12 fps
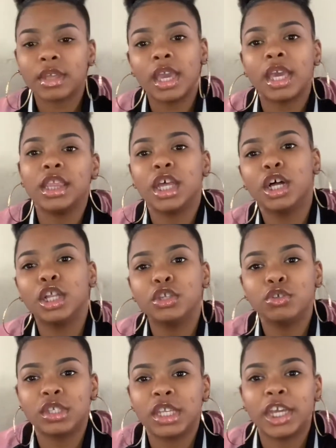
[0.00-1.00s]
and the
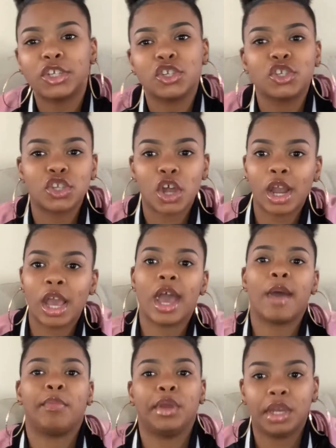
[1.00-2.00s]
hallucinations started
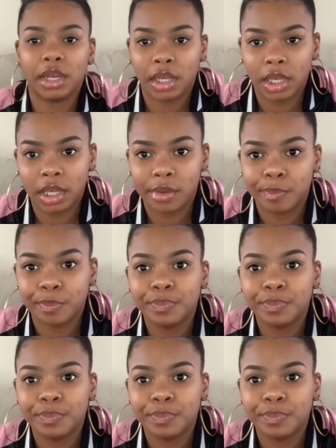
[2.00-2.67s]
happening again.